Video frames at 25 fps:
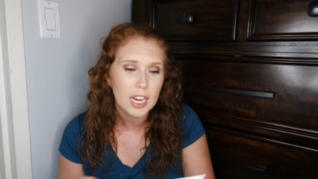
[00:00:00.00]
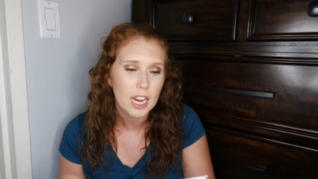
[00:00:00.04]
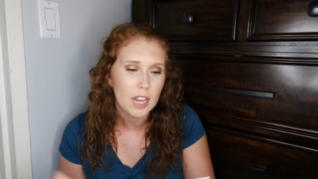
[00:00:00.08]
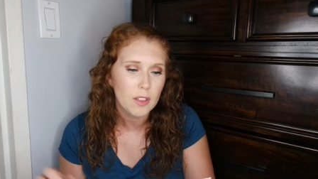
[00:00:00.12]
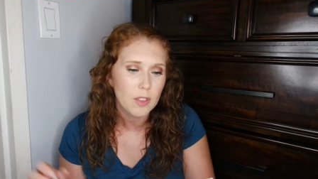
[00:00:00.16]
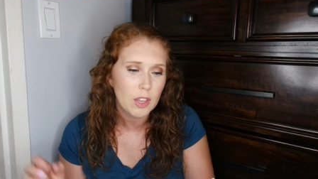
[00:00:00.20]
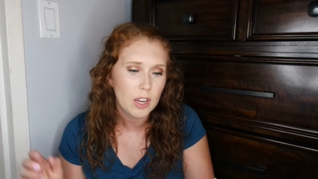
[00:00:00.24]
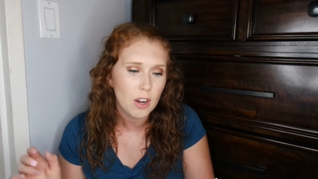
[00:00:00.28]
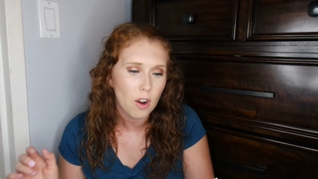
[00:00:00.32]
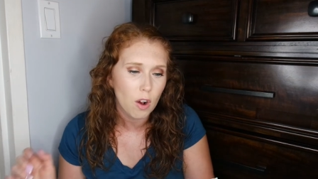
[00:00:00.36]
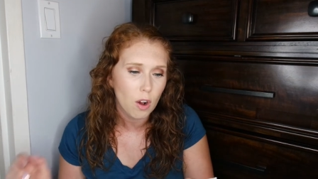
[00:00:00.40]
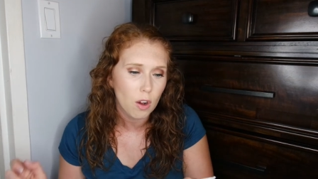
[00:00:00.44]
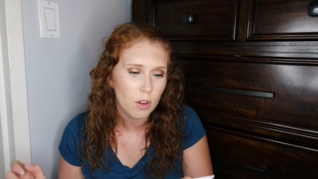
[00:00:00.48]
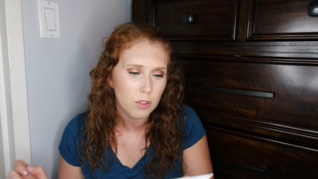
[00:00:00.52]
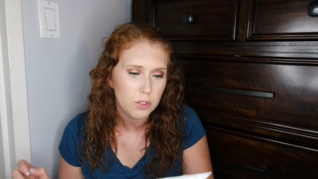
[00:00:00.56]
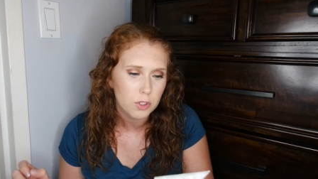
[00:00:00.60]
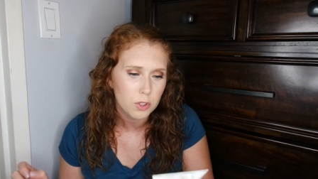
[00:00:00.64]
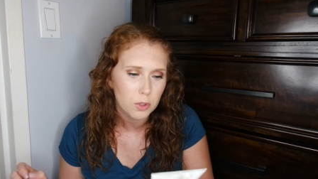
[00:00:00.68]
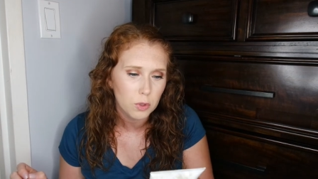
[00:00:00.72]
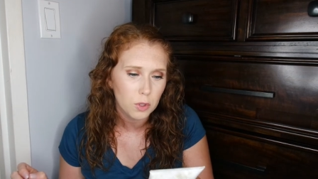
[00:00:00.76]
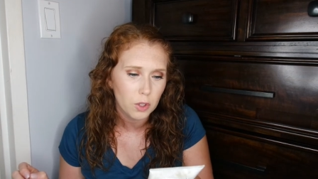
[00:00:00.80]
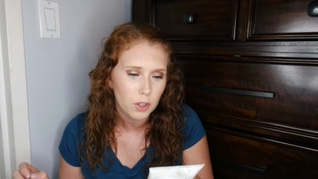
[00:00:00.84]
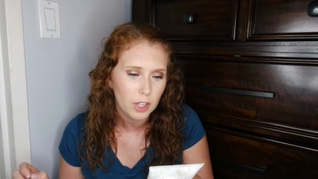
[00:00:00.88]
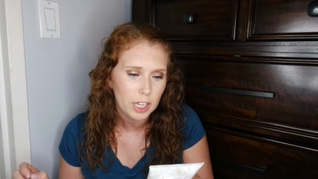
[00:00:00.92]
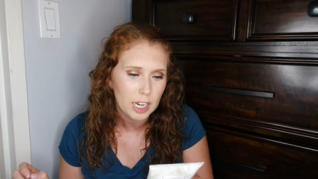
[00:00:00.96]
And they also
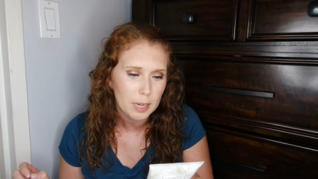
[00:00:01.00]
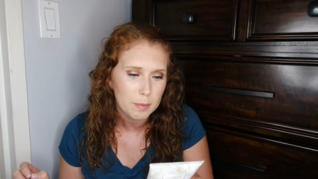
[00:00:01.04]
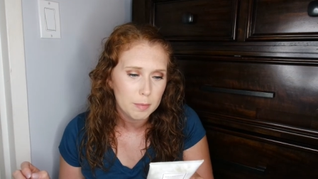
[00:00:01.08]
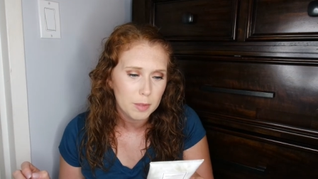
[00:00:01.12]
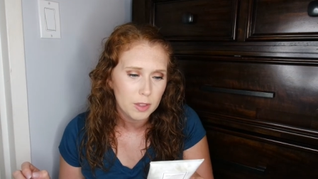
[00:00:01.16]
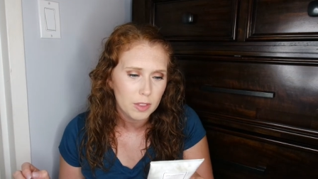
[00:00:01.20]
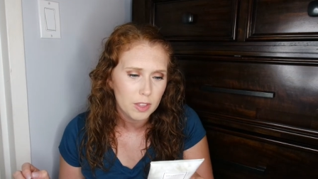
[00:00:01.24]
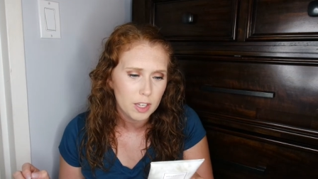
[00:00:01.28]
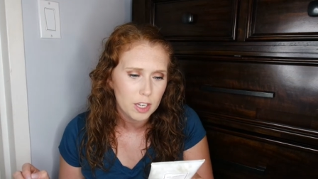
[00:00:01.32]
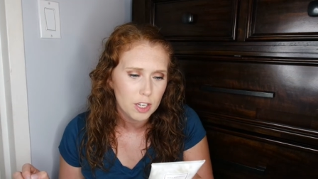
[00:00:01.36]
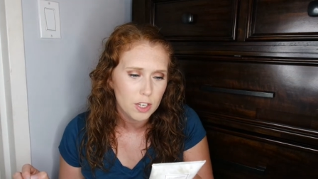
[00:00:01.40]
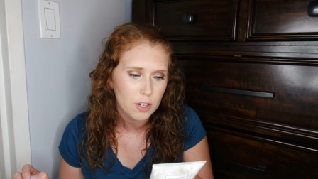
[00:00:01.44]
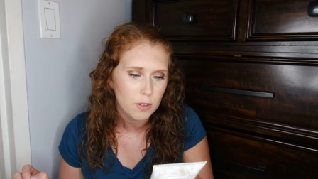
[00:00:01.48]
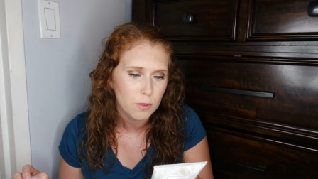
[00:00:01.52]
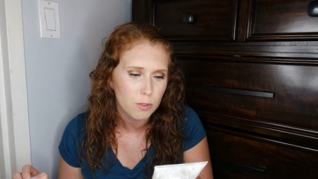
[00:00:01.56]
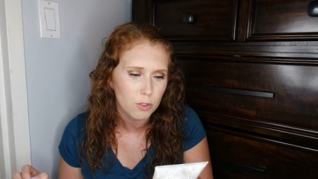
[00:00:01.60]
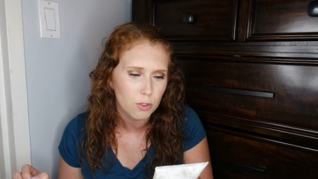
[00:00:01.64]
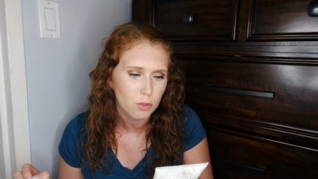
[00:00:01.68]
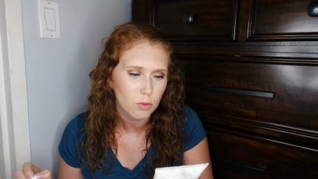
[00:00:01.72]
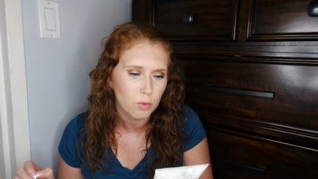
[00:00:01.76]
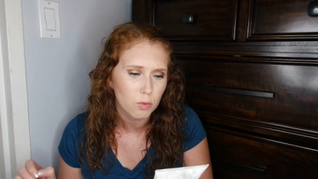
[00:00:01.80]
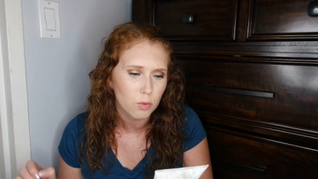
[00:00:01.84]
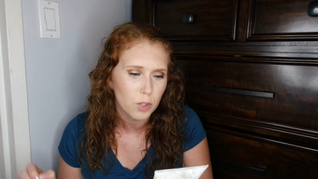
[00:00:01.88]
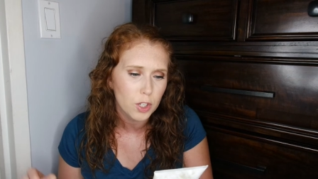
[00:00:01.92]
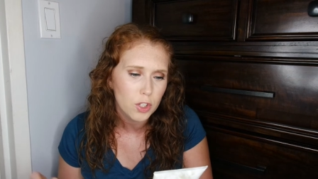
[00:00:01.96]
claim that they use
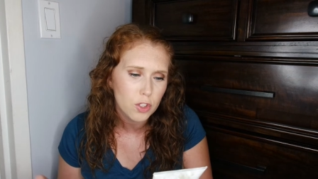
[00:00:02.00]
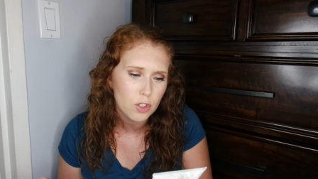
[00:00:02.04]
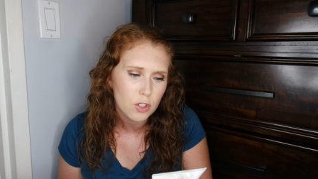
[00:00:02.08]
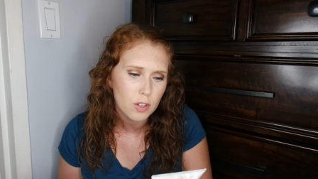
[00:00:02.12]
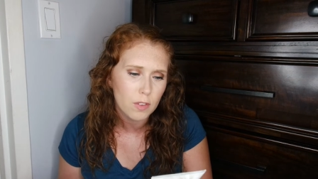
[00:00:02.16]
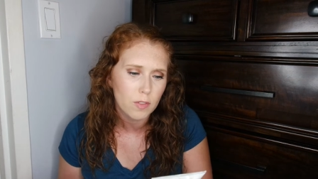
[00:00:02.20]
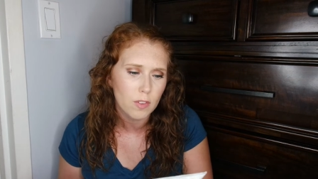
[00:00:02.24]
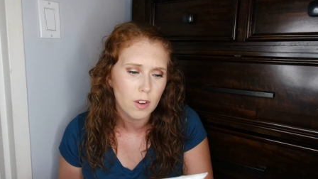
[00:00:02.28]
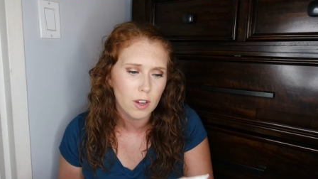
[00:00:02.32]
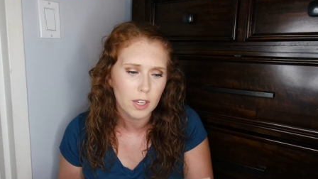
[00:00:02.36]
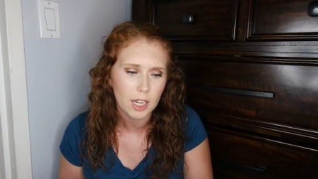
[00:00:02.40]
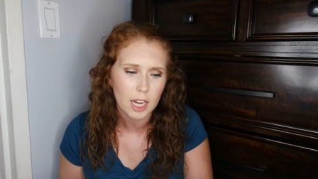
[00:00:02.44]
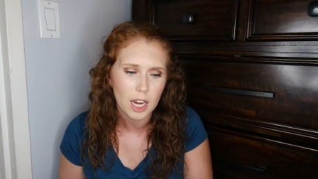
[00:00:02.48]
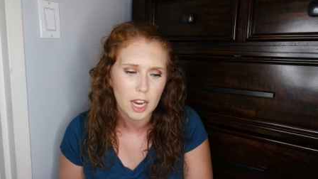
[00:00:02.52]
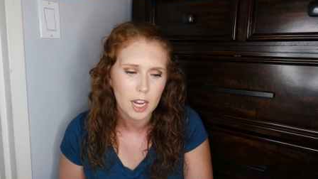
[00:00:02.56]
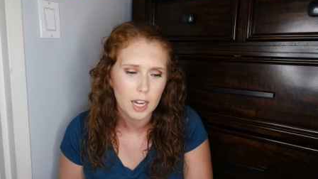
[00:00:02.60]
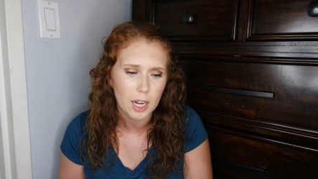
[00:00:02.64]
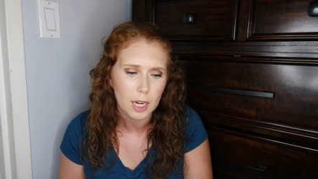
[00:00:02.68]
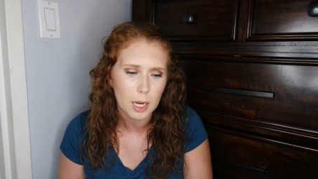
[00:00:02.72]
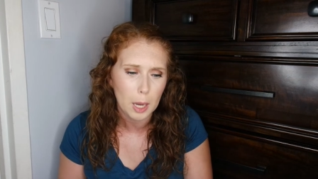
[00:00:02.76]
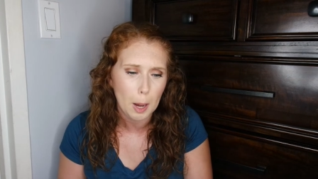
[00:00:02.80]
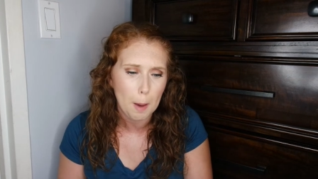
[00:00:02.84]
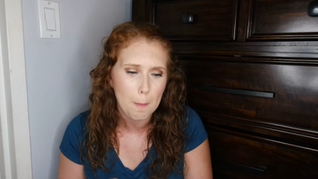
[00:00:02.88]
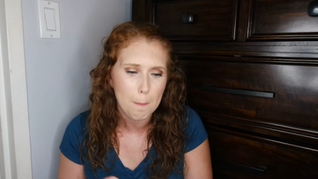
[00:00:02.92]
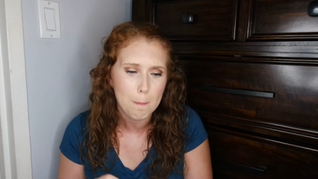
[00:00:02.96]
rich
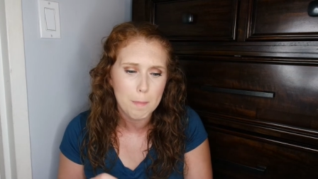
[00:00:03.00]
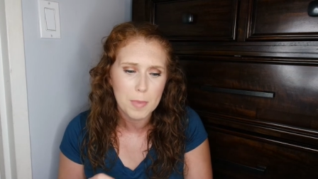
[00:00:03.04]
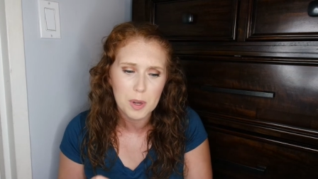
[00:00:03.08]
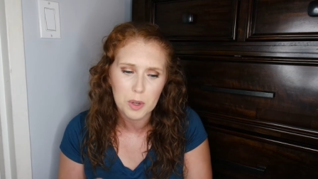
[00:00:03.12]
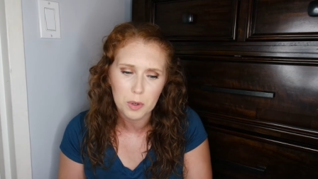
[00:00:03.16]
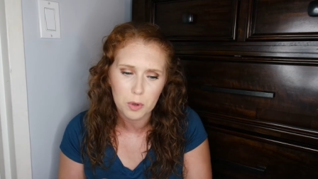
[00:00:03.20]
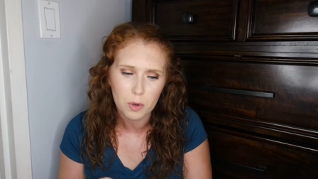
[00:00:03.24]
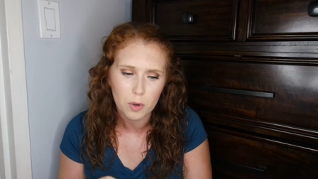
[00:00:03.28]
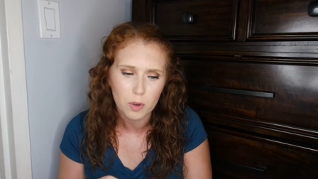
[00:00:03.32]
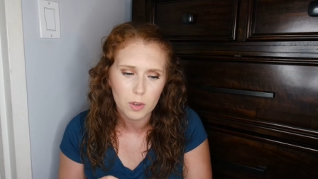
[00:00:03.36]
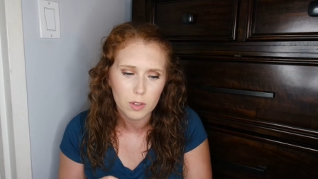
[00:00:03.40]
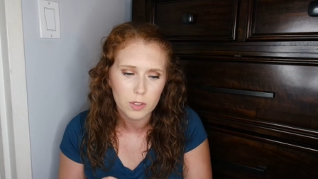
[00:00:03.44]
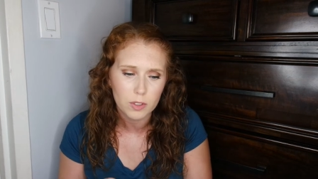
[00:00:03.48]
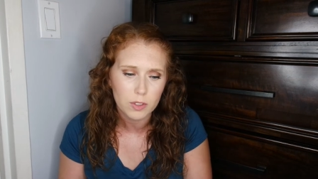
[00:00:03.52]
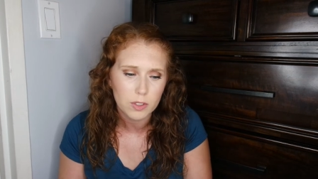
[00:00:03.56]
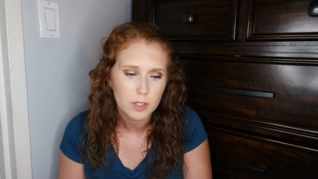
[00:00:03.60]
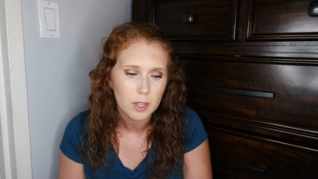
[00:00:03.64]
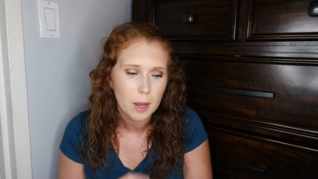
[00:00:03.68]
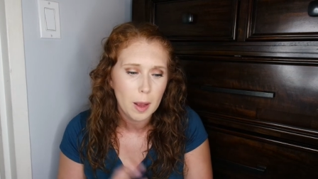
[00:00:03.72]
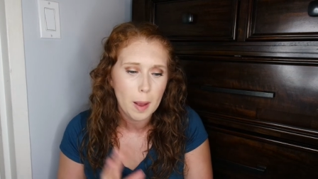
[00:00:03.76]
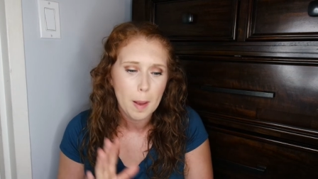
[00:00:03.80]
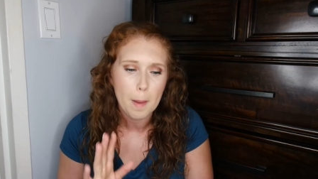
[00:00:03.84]
volcanic minerals.